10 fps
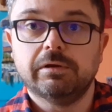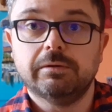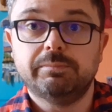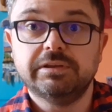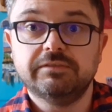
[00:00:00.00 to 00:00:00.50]
A
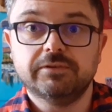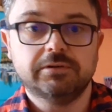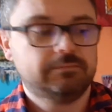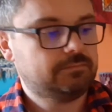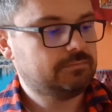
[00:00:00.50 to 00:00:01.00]

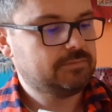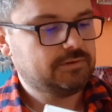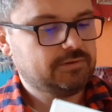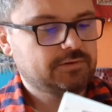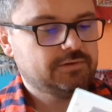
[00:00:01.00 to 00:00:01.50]
beaver.
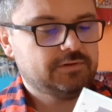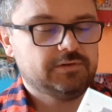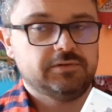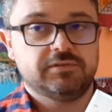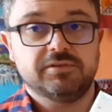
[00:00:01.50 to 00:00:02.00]

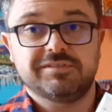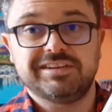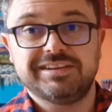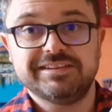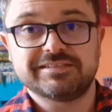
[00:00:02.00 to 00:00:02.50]
Don't
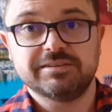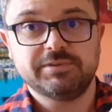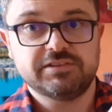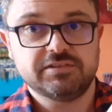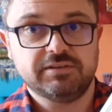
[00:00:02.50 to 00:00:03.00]
think he's going to
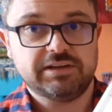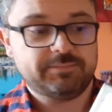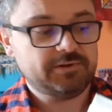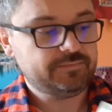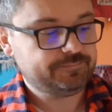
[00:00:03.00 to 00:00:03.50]
be too
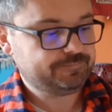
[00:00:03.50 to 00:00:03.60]
happy.